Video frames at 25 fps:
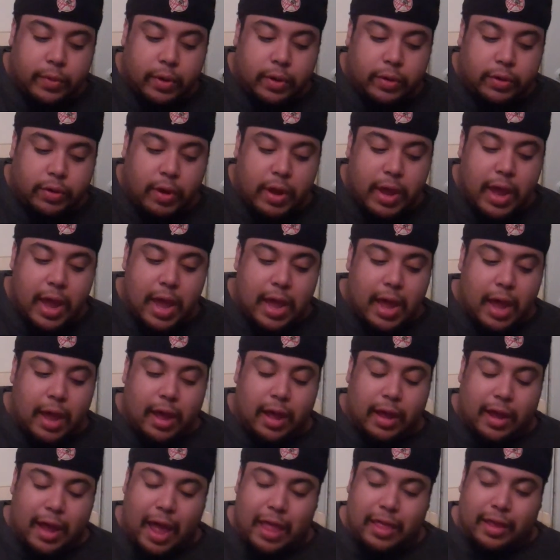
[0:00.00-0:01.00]
So he
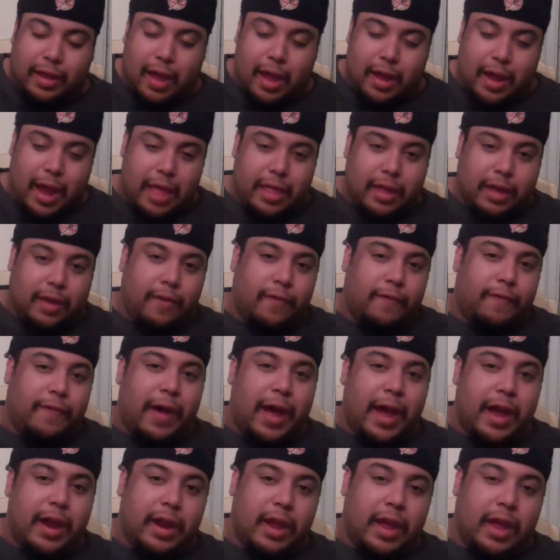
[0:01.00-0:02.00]
could kind of
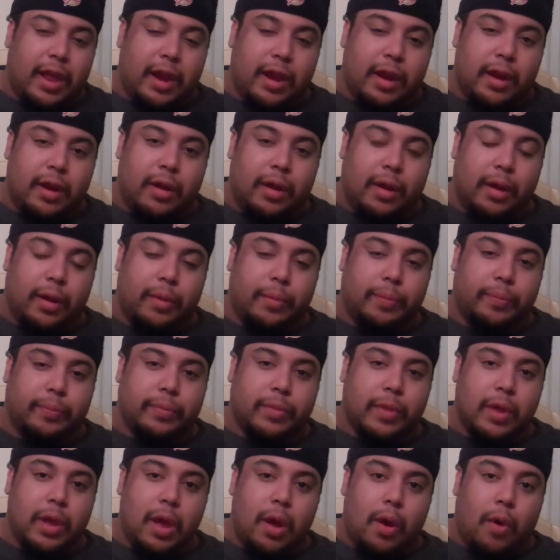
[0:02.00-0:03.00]
confide in
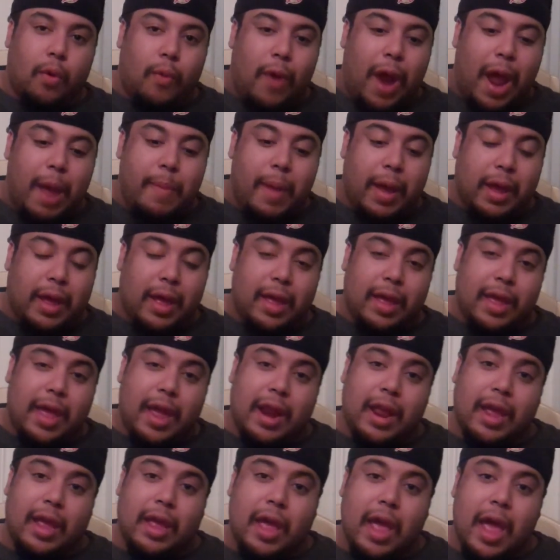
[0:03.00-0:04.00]
Ryback in
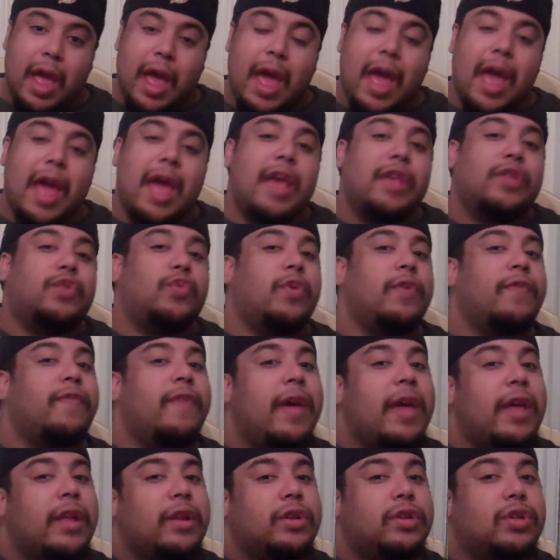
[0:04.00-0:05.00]
getting his
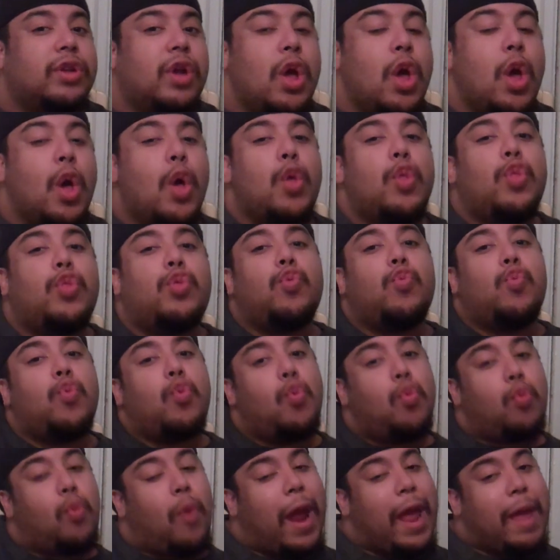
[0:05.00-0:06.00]
revenge
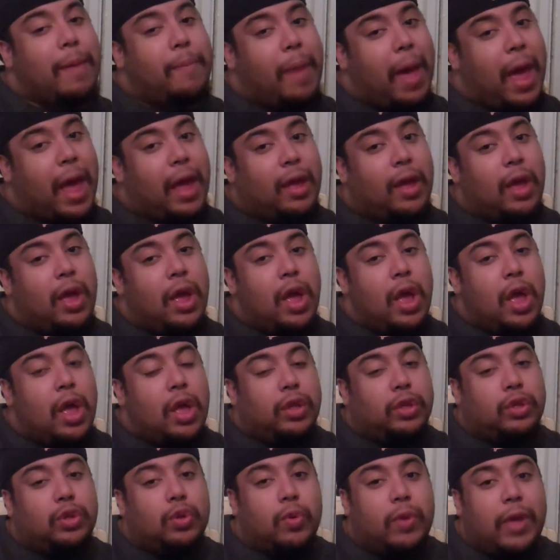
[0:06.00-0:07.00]
through Ryback
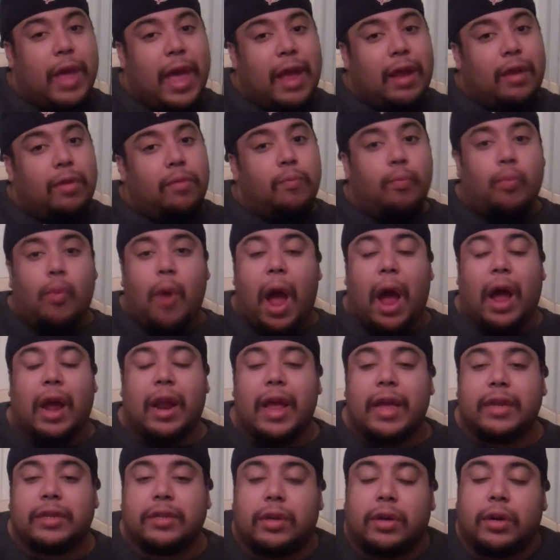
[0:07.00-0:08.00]
to get Brock
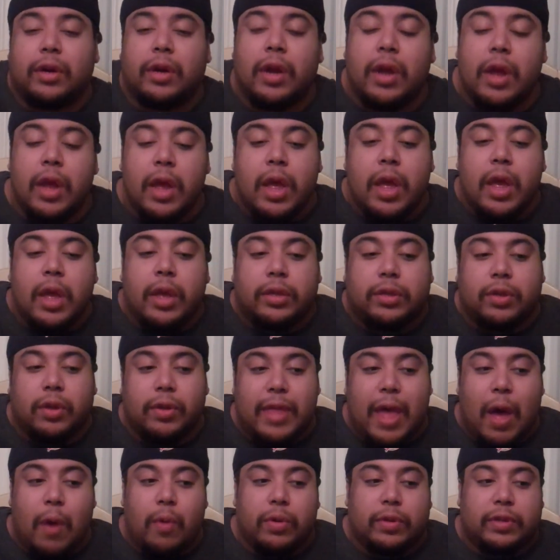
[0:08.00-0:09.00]
Lesnar. So
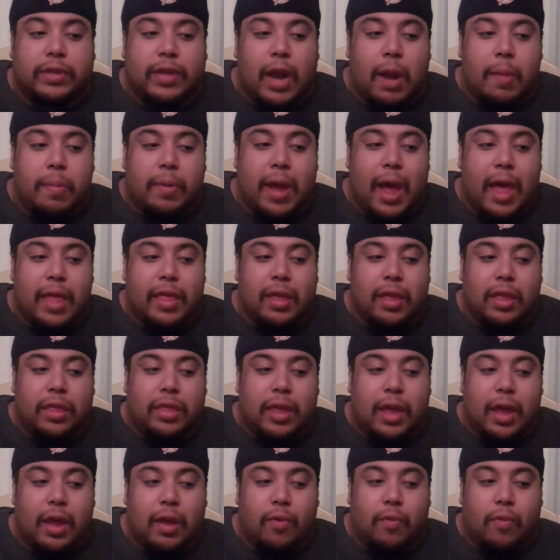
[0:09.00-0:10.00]
that will set up kind of the
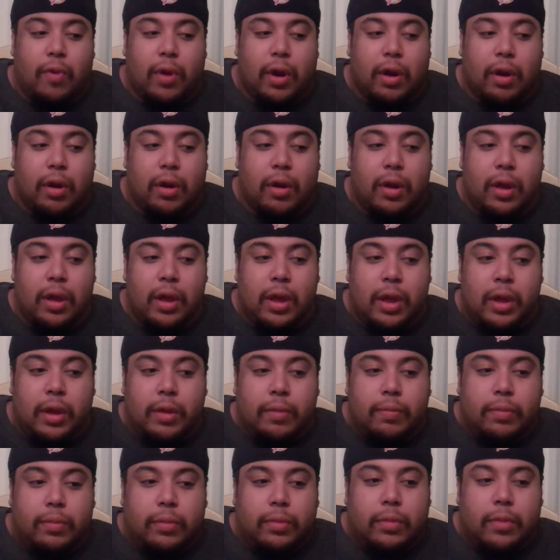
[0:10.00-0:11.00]
thing where
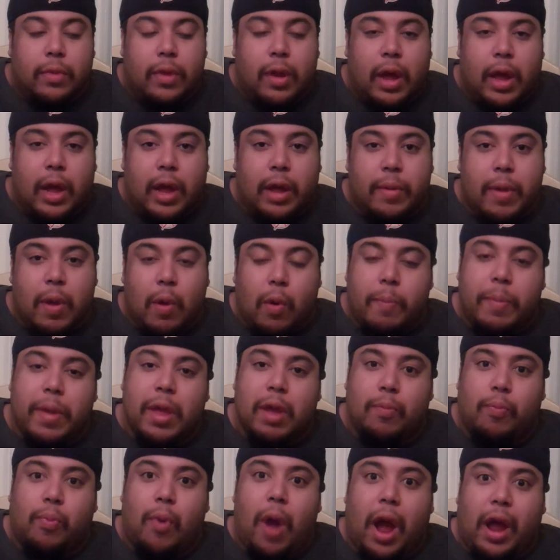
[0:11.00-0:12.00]
it will
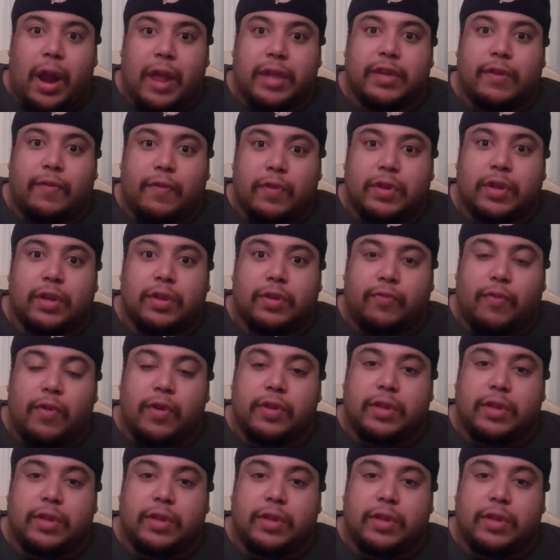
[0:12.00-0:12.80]
be Brock Lesnar versus